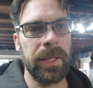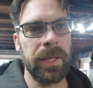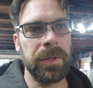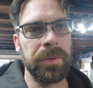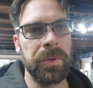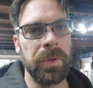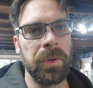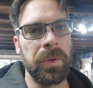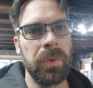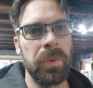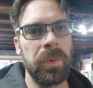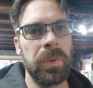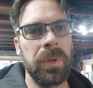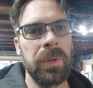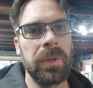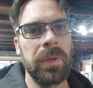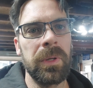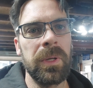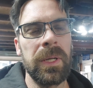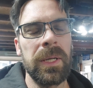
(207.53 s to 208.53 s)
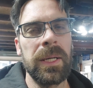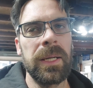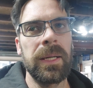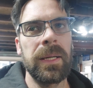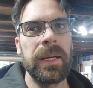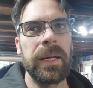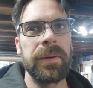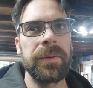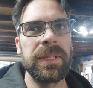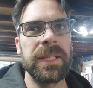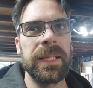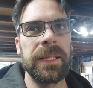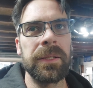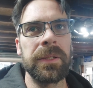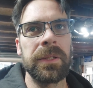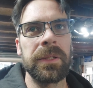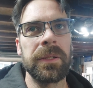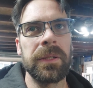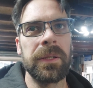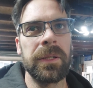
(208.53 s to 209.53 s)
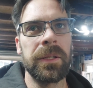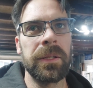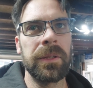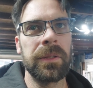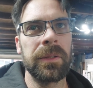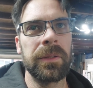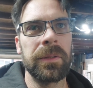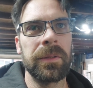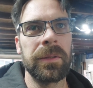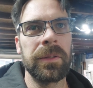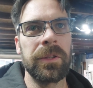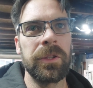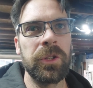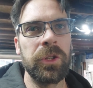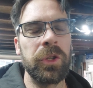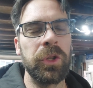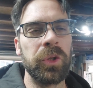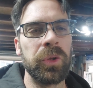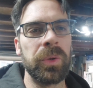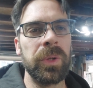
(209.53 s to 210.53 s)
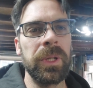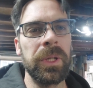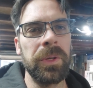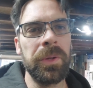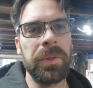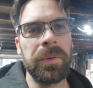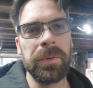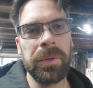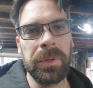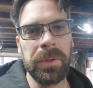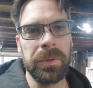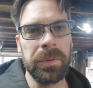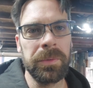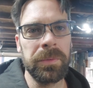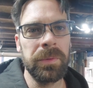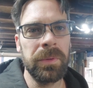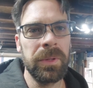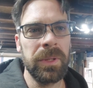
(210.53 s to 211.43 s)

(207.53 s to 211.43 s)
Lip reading: So it was either drill through